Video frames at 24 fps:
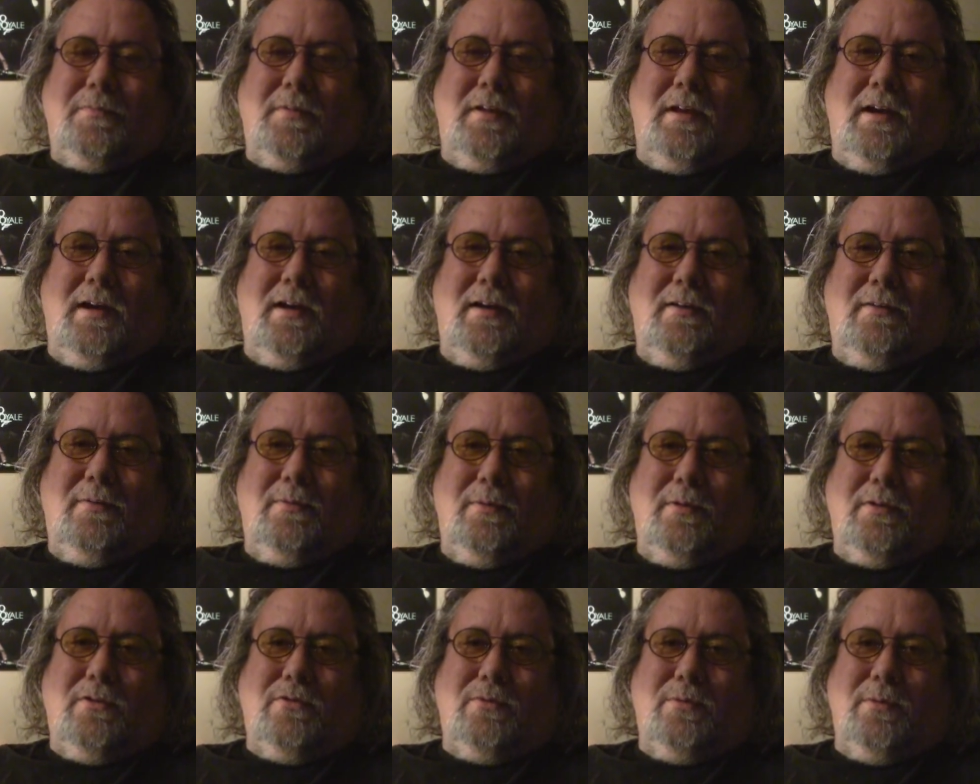yeah,
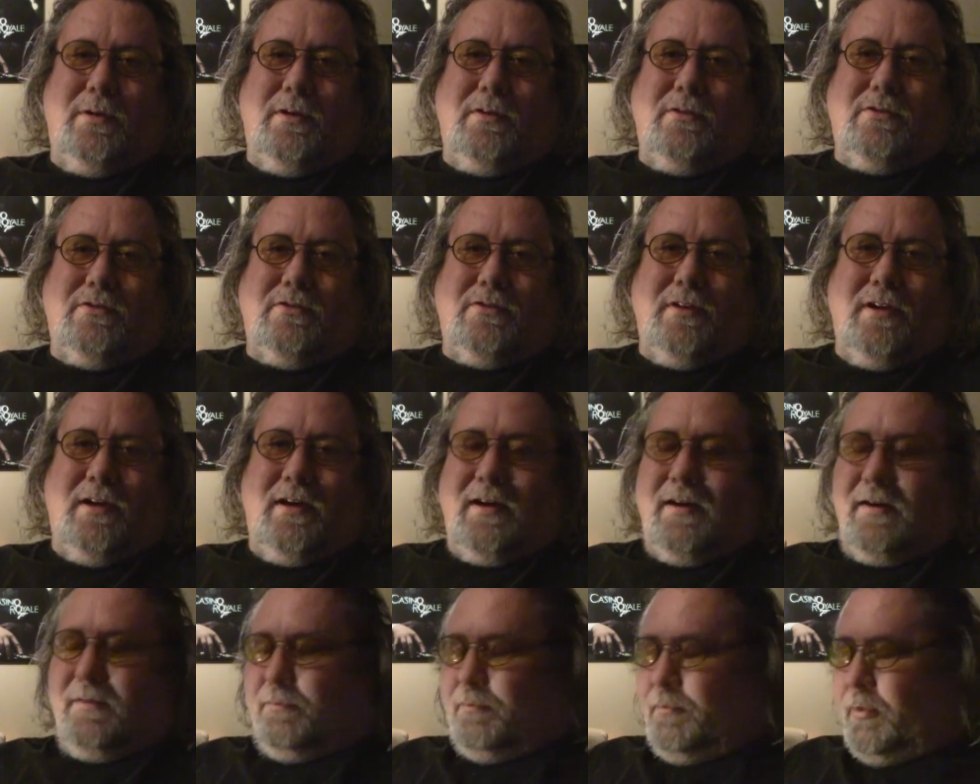which was
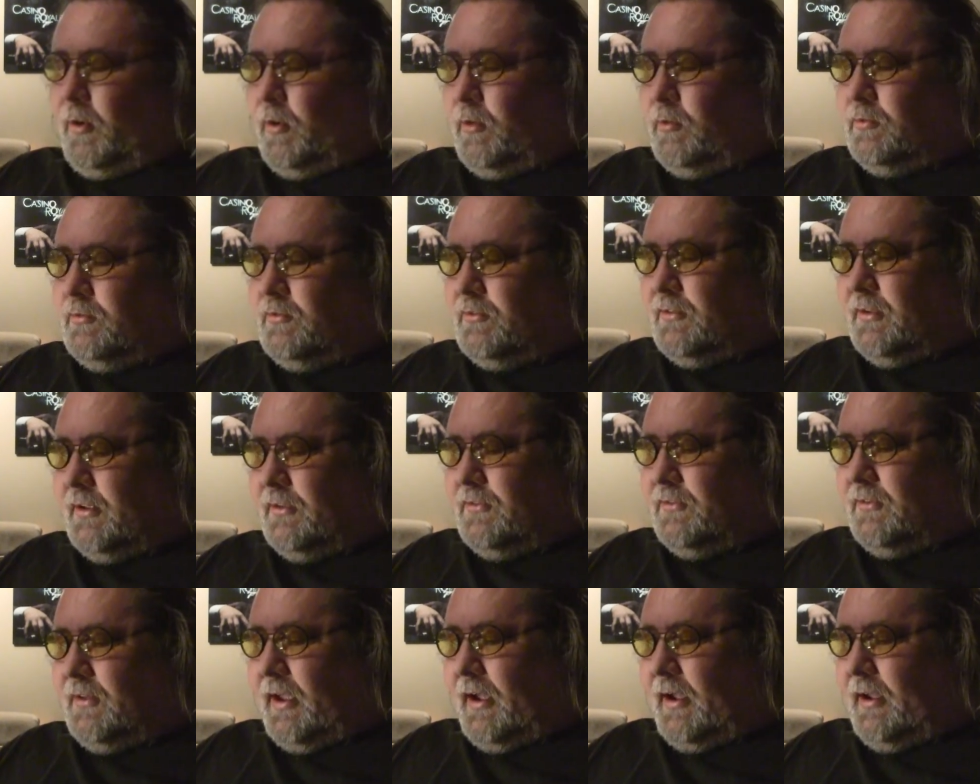uh, Paul's
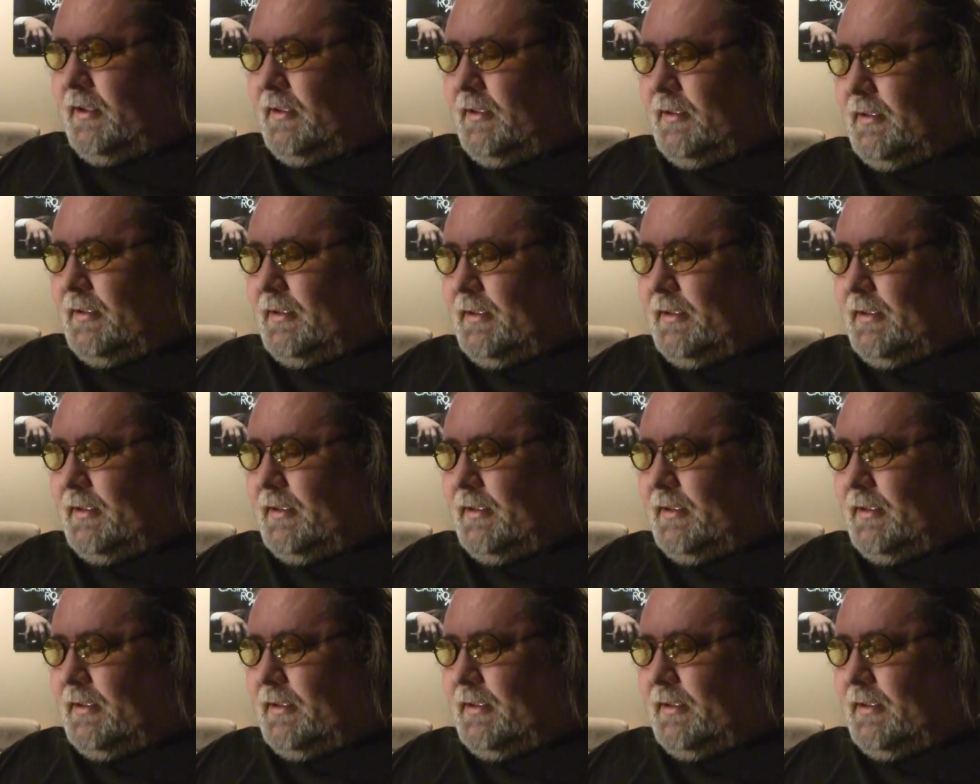sister.